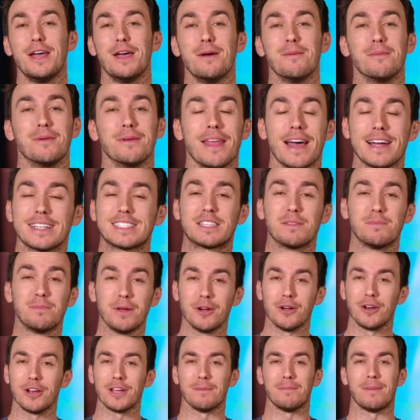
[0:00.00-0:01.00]
But that's the
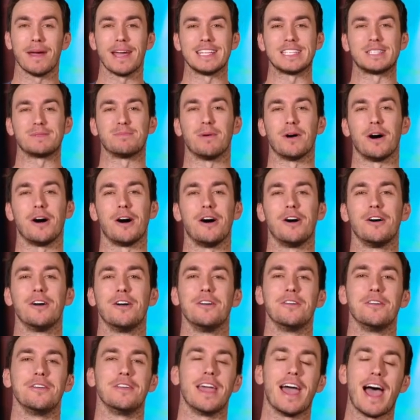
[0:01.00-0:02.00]
beauty of baseball.
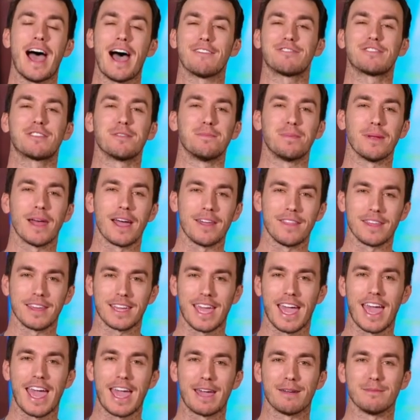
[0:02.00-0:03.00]
You have to play the
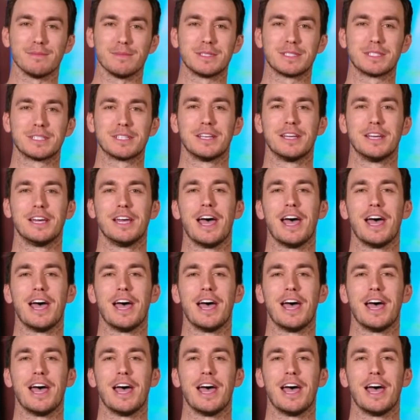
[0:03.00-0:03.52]
games.